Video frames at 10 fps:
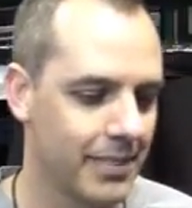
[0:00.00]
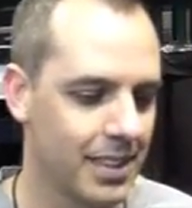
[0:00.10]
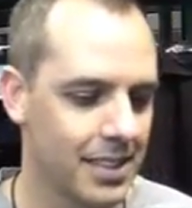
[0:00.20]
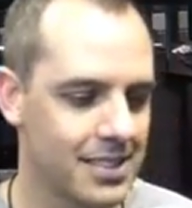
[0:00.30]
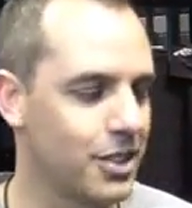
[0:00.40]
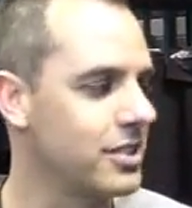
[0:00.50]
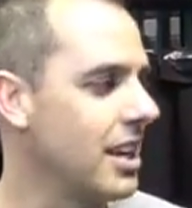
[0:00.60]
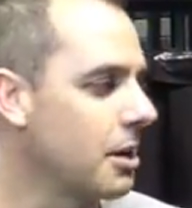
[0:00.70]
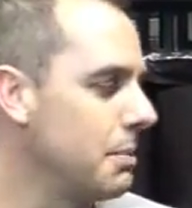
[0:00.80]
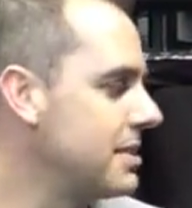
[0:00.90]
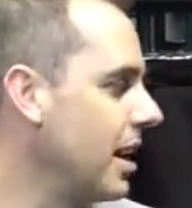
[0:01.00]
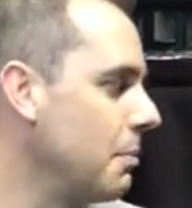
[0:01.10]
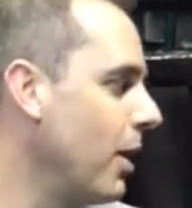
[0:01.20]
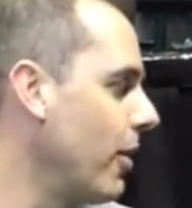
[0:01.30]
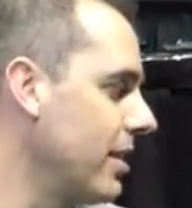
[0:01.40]
This series is not going to be
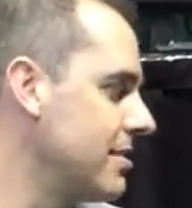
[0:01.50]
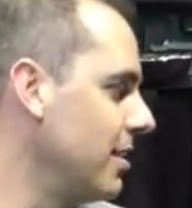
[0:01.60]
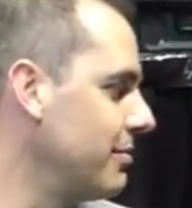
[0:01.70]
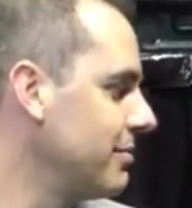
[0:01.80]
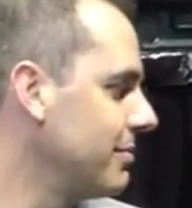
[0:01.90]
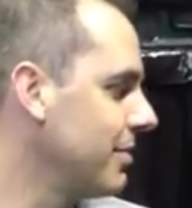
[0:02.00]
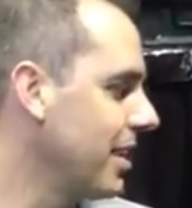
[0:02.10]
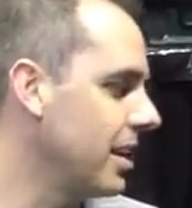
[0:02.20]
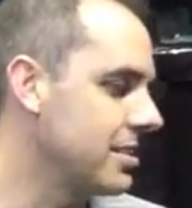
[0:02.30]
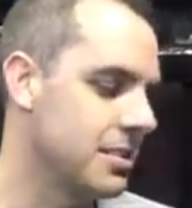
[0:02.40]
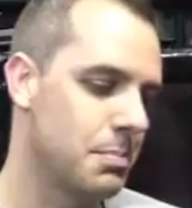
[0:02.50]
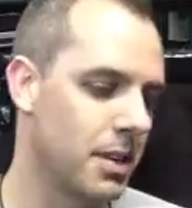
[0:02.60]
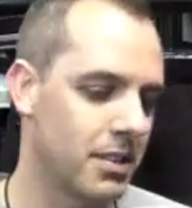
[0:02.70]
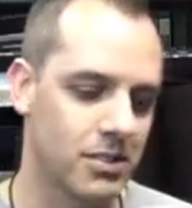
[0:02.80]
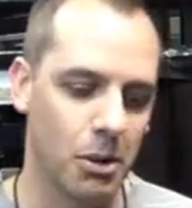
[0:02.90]
stained by all that stuff. Okay, it's
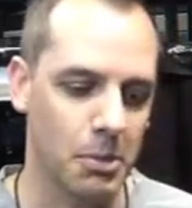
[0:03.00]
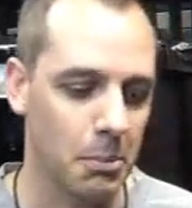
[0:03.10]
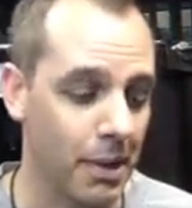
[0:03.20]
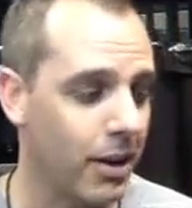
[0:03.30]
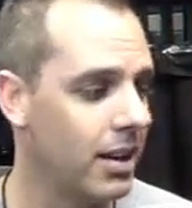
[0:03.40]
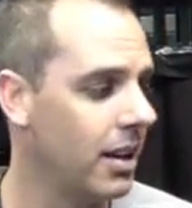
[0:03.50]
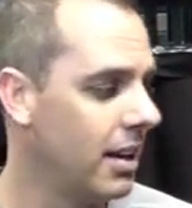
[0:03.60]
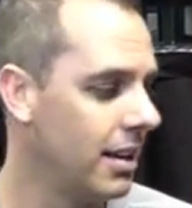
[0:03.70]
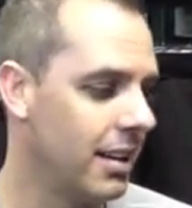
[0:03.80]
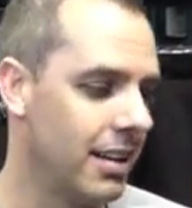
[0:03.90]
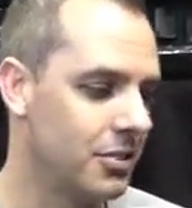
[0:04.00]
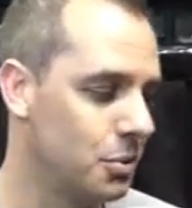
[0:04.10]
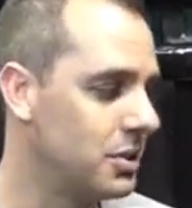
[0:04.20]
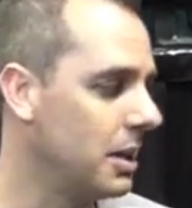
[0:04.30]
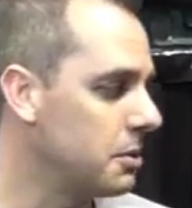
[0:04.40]
going to be about
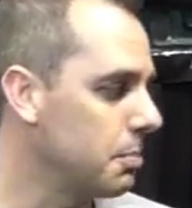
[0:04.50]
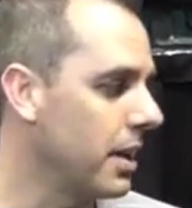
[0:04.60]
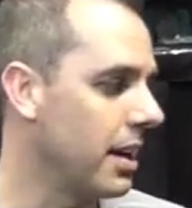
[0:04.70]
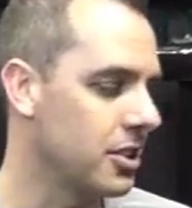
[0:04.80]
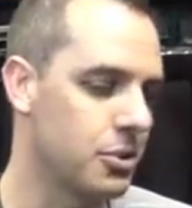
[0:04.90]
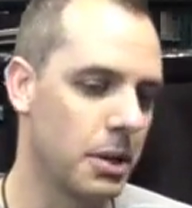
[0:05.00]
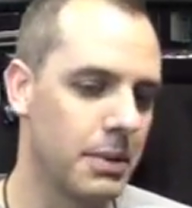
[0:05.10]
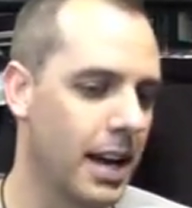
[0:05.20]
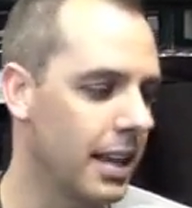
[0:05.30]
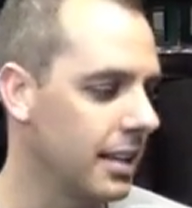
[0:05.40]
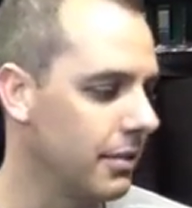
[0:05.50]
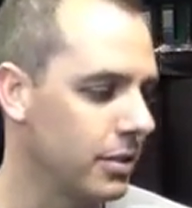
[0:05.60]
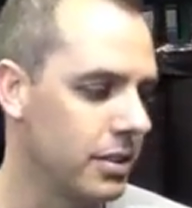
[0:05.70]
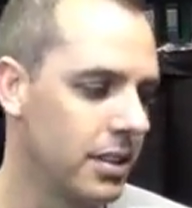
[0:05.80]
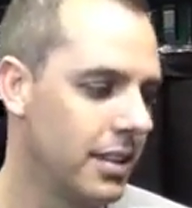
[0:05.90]
two teams playing at an extremely high
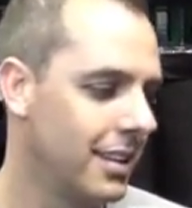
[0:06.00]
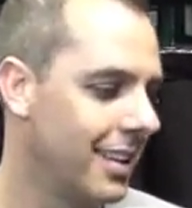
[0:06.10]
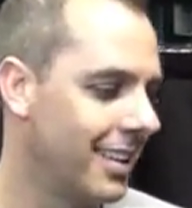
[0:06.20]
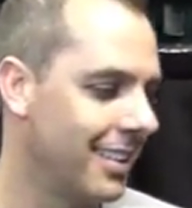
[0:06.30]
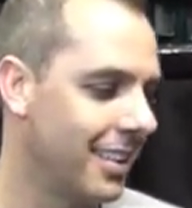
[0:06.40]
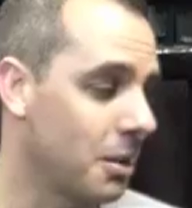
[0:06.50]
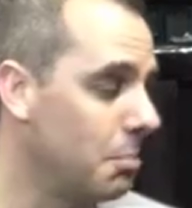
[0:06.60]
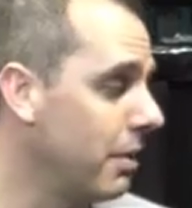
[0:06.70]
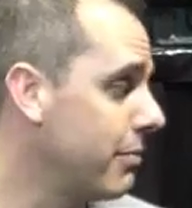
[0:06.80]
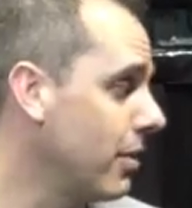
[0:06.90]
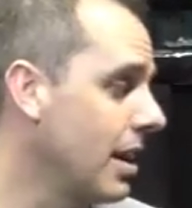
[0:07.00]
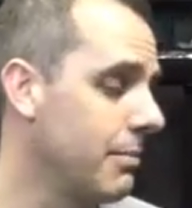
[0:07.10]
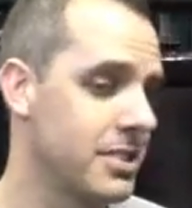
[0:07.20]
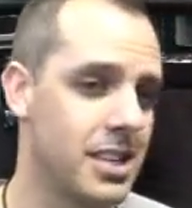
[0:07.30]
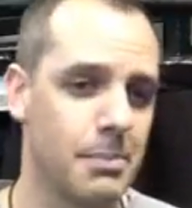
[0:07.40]
level and compete for a
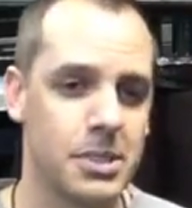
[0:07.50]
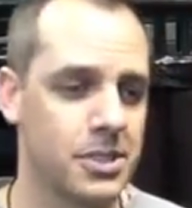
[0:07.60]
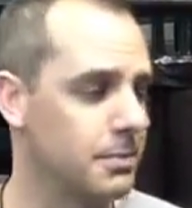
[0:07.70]
conference championship.